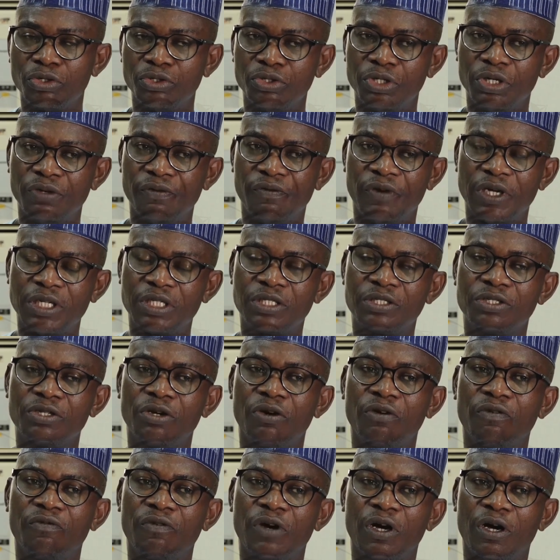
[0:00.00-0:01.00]
University
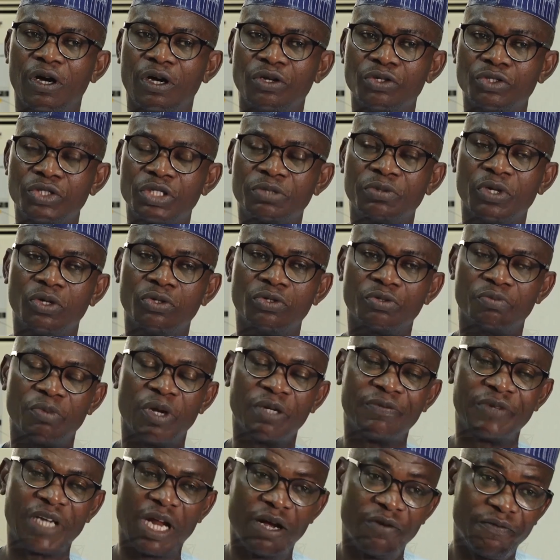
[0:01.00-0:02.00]
of
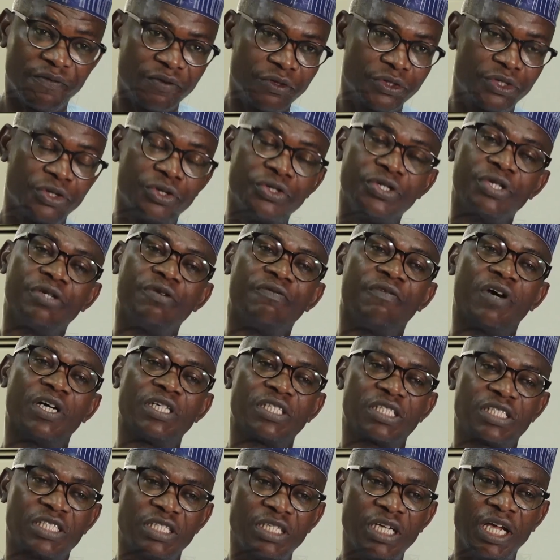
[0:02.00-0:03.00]
Usman Danfodio
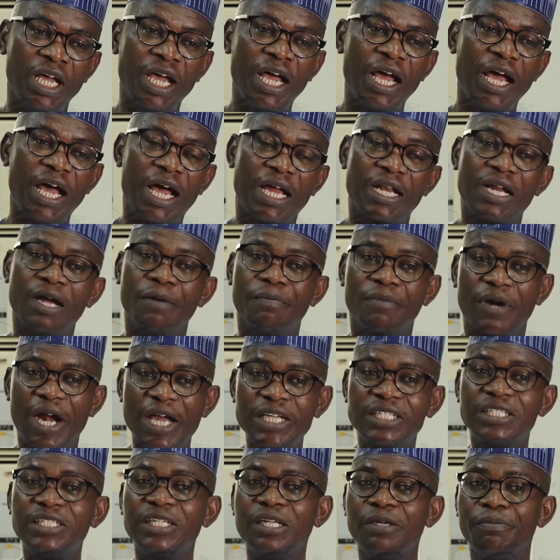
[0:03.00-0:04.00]
University and I'm
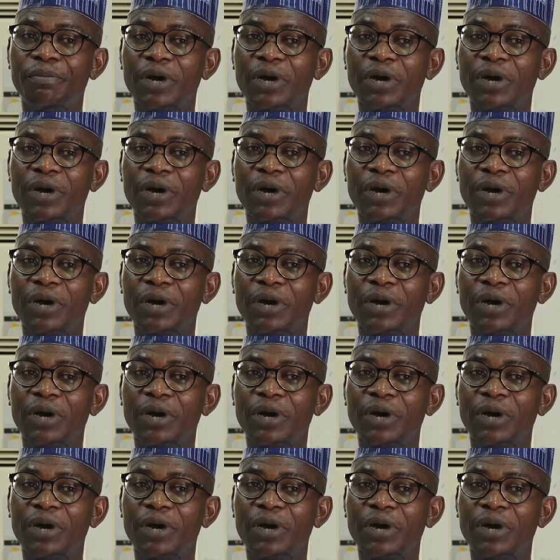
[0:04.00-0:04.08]
writing a